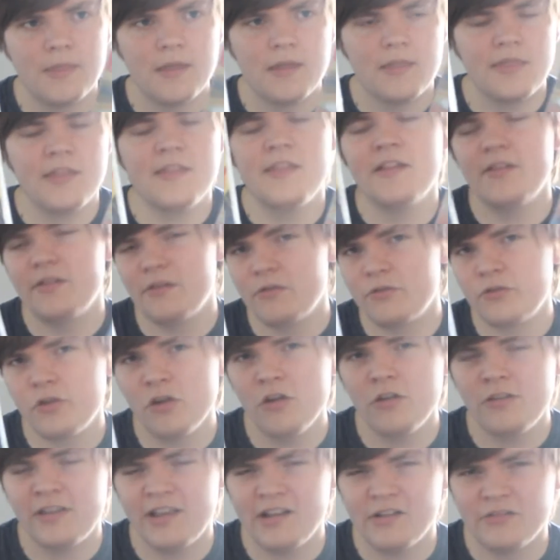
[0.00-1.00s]
there were
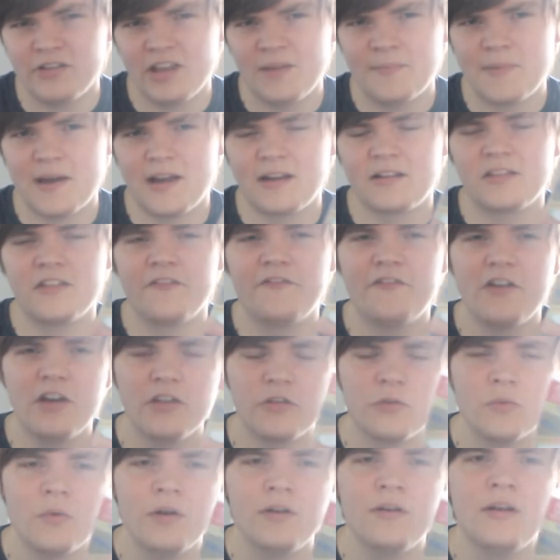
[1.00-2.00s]
two DLC packs. The
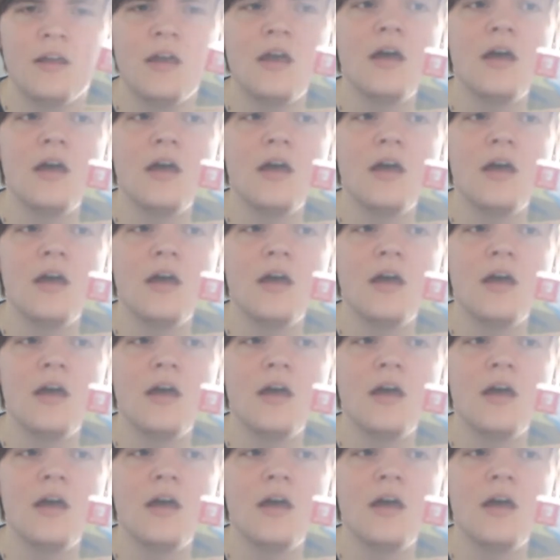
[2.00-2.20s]
first one